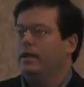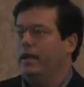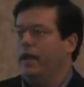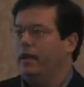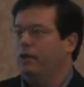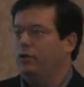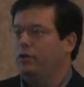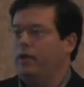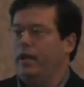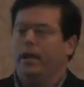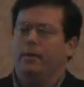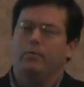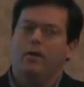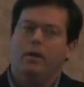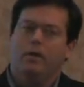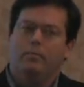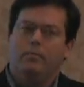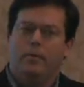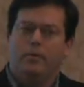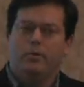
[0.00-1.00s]
Get your name.
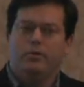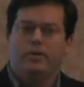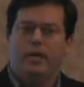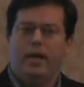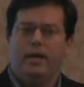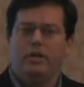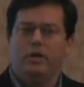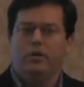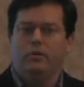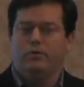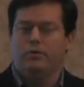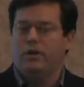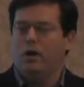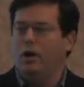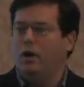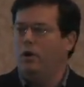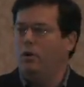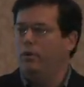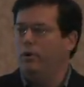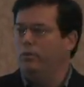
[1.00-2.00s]
Remember 10 years
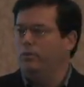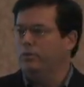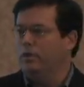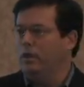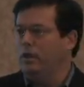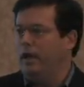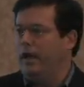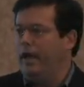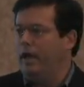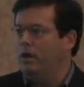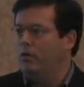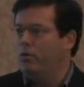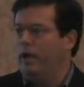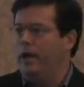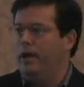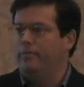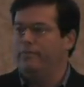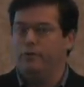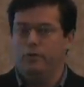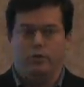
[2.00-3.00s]
ago, it was a land
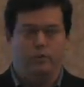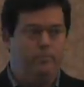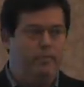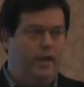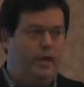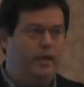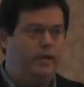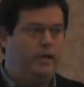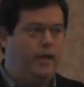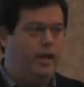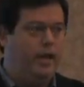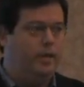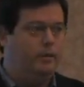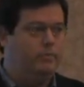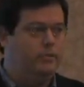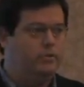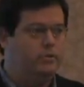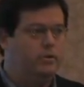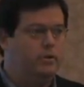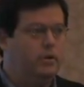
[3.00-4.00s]
grab for domain
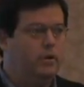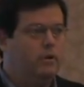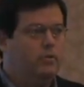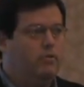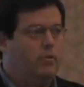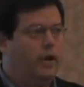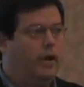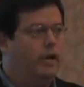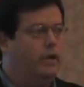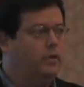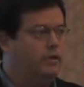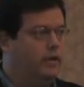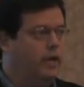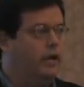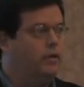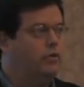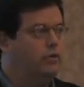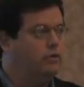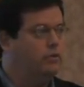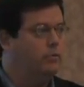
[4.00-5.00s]
names, right?
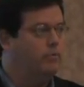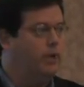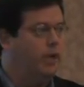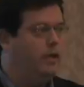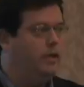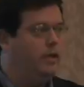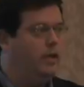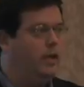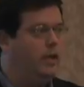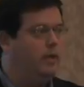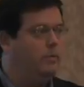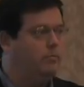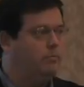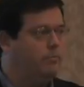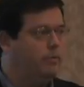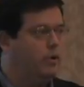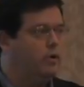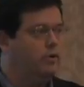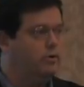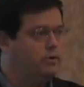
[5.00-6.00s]
Get your domain
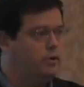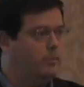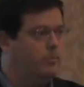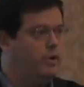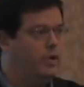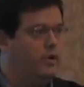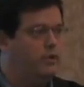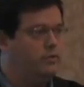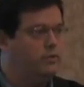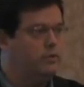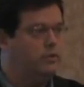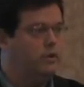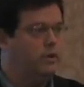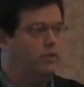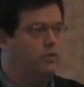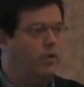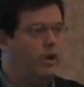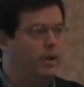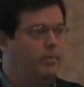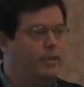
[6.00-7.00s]
name because somebody else is going
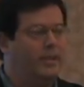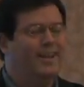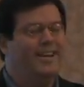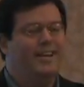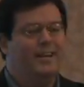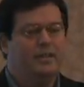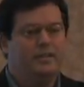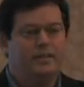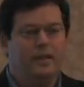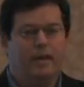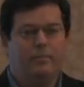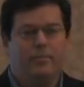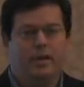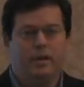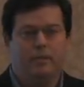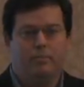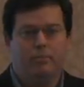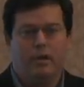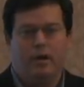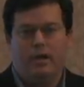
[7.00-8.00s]
to grab it. Same
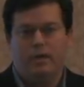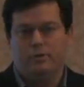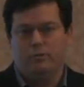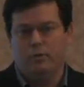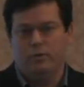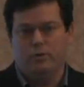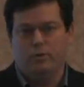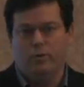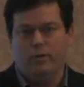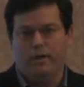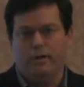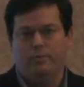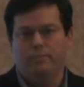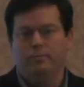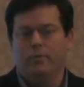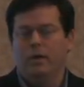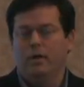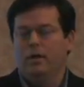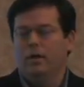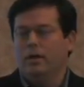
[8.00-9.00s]
thing applies with Twitter.
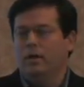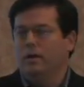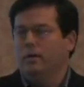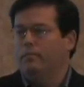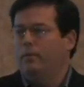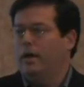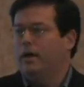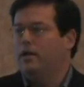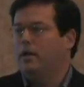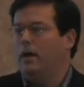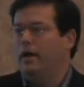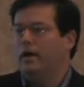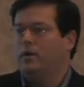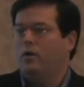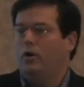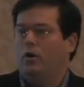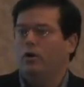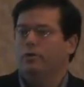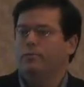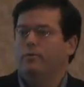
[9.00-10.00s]
My
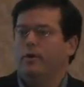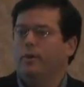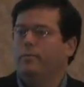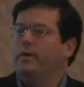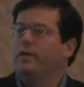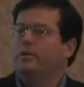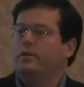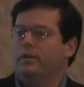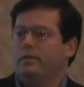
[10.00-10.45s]
client calls me up and he